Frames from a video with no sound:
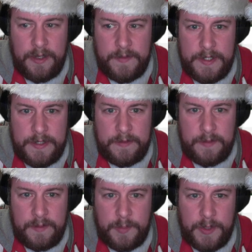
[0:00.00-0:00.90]
the
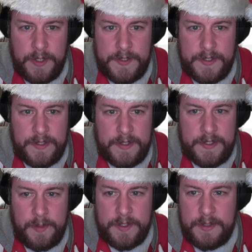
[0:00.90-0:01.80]
different processes,
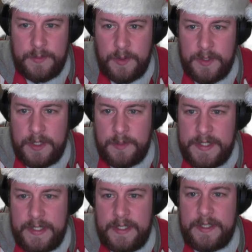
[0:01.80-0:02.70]
similar to what can be
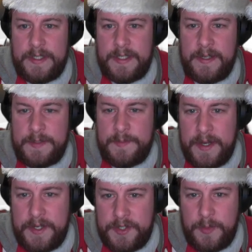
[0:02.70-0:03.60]
seen in the task
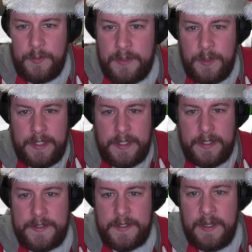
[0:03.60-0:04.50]
manager within
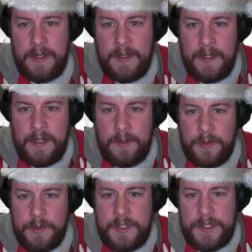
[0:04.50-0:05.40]
Windows. It will
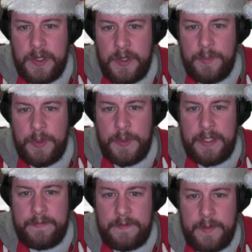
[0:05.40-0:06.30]
also show important
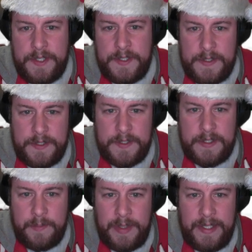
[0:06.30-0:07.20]
information such as
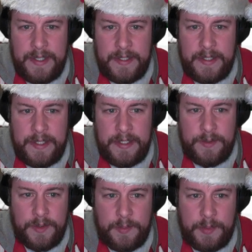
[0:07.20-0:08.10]
the PID
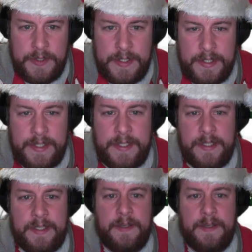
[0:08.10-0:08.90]
or the process ID,